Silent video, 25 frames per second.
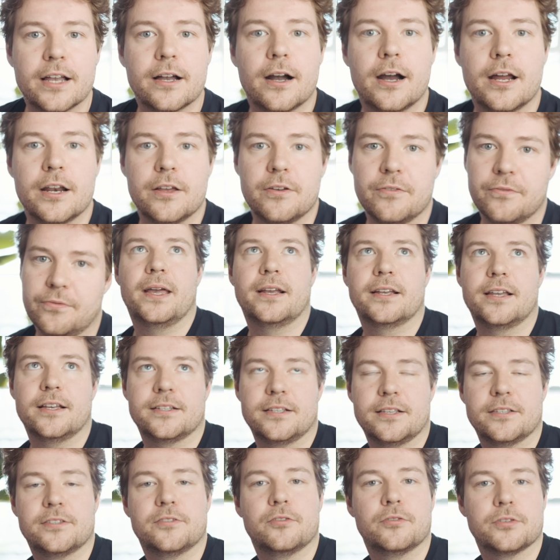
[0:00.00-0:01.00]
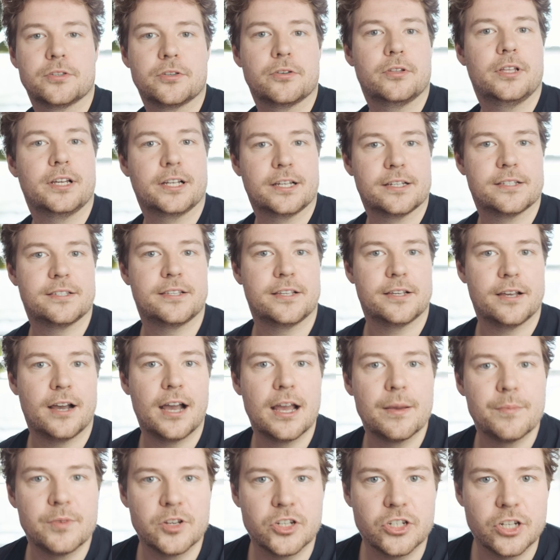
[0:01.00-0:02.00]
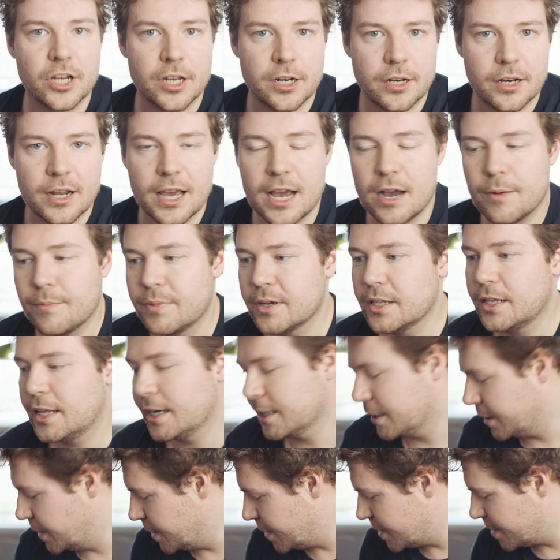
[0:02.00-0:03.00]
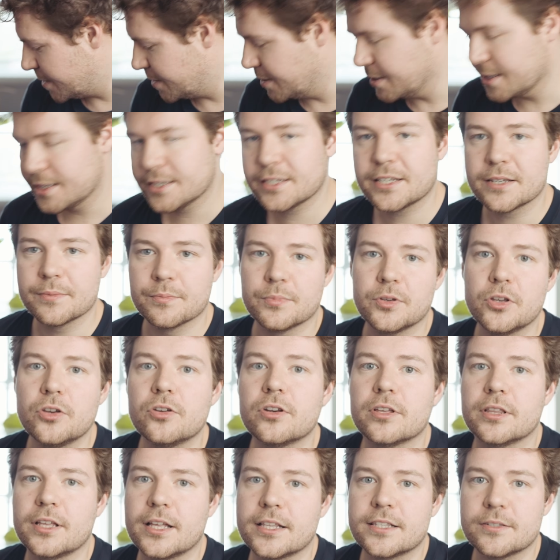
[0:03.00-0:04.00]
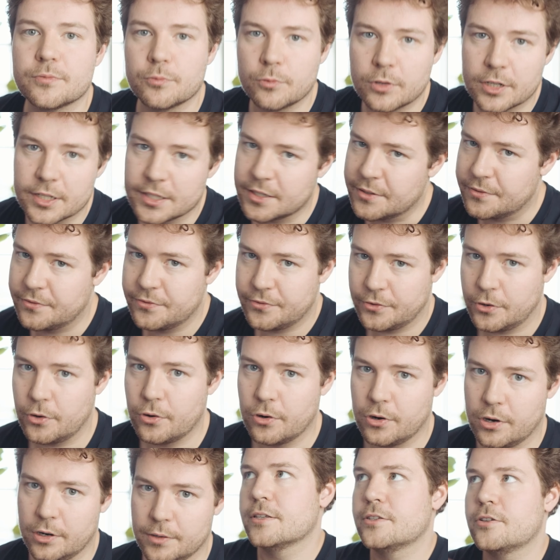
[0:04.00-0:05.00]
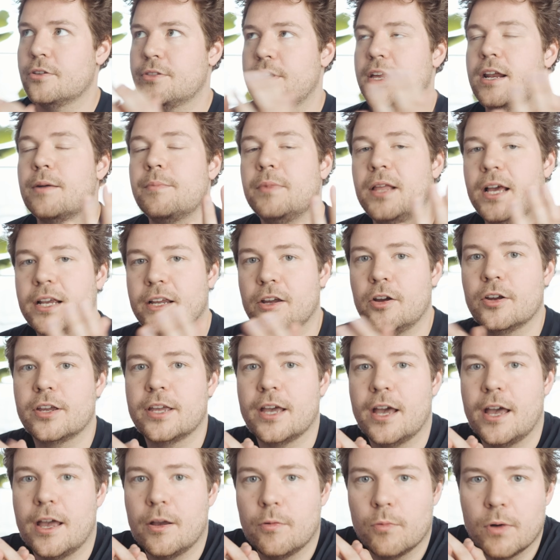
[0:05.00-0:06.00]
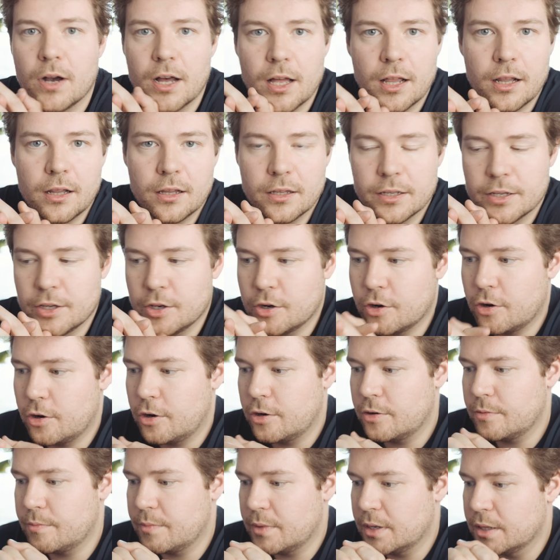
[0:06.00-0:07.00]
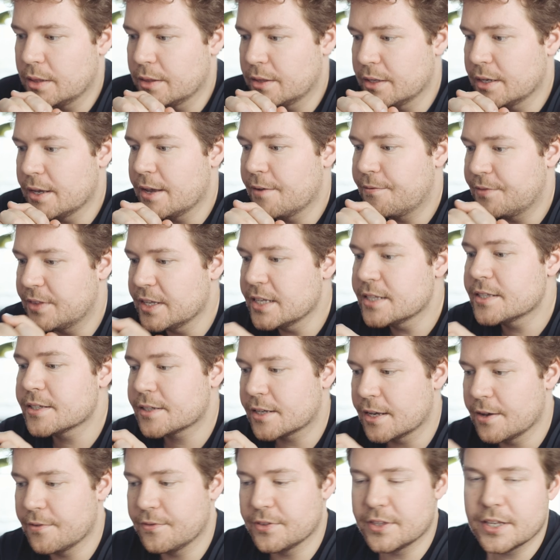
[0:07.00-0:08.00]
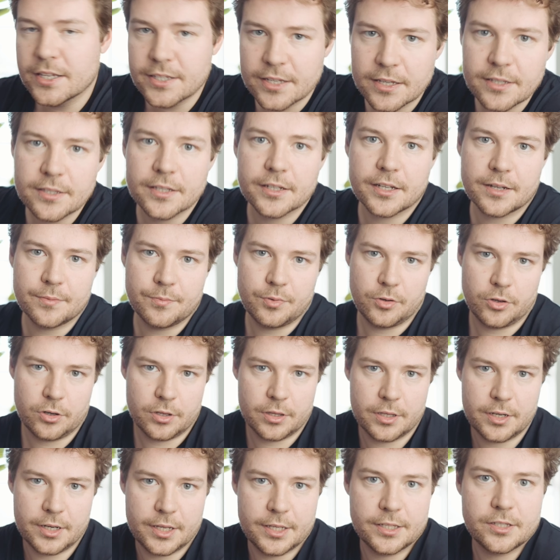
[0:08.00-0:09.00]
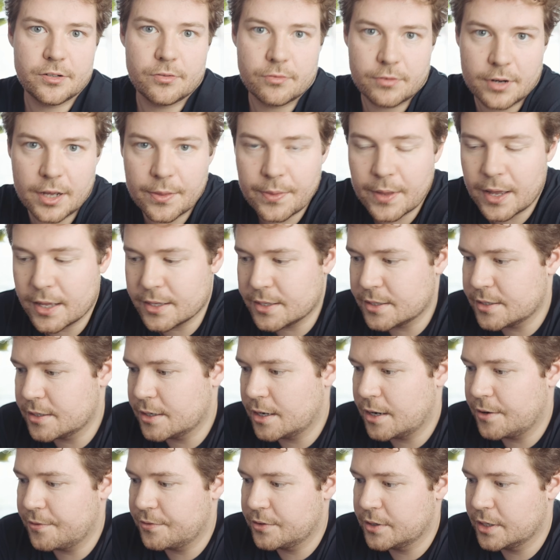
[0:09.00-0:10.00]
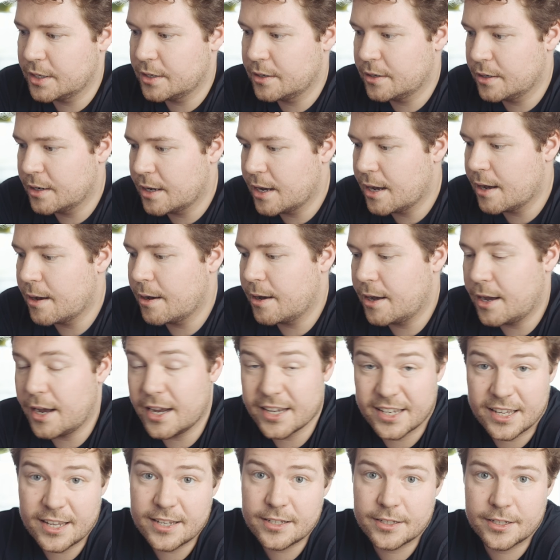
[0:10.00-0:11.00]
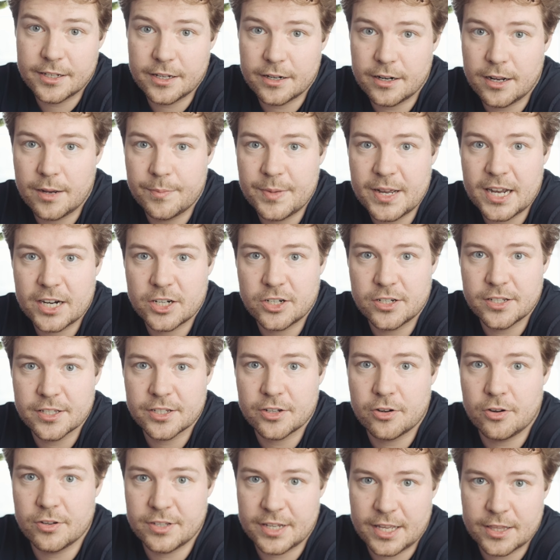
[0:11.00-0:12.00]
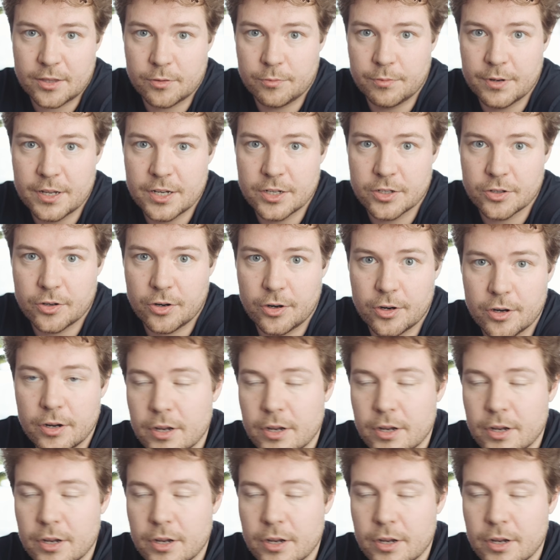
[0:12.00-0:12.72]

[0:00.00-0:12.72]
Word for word: kind of, I guess it's also like a C I machine now, but like this this computer, that's what it's for. So then I'm like, okay, well, you know, if this if this is the computer that needs to run that stuff, then uh, I guess GitHub Actions goes out the window,